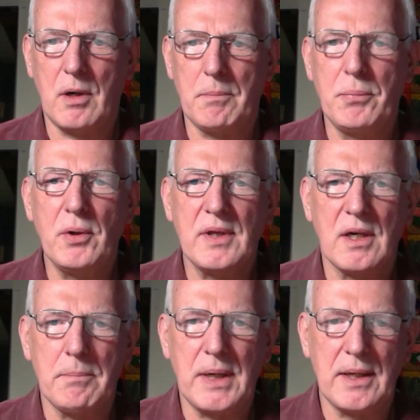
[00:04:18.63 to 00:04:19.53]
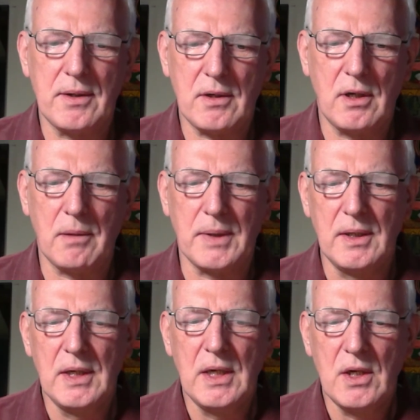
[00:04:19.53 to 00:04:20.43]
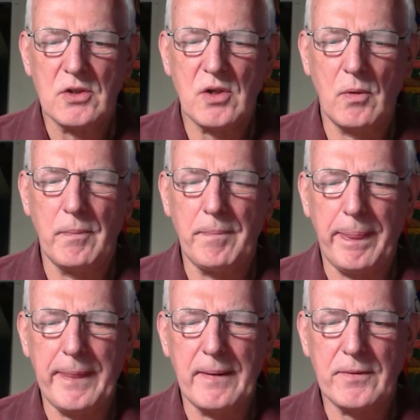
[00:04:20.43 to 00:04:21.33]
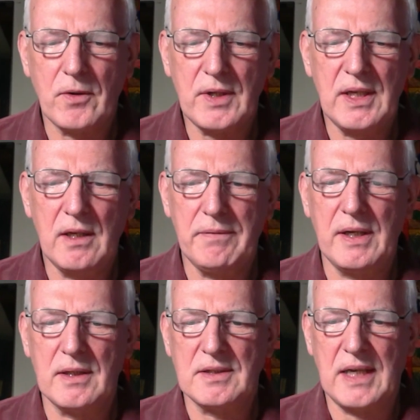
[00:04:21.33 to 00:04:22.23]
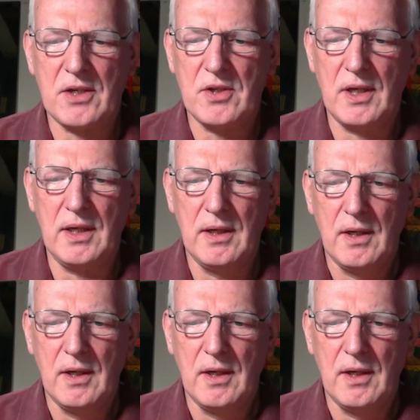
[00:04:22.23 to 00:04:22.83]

put there by their karma. So the king of hell is actually